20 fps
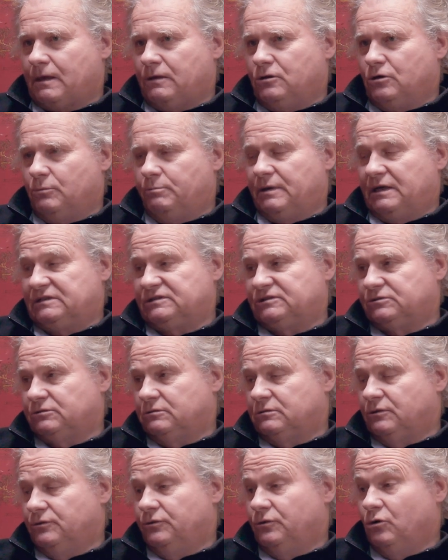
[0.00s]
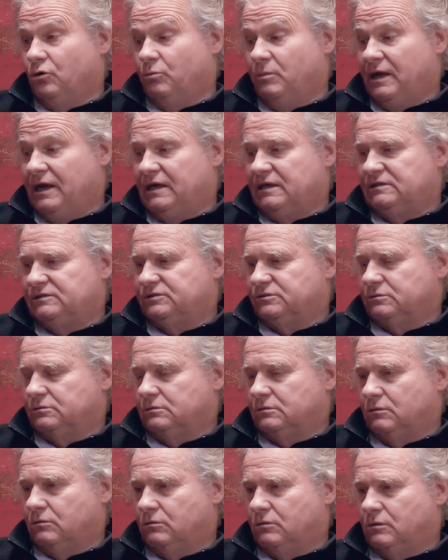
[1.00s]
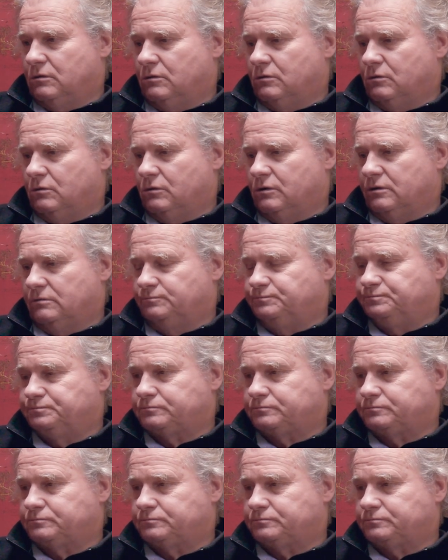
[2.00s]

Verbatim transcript: You know, pastoral nomads or, or, or,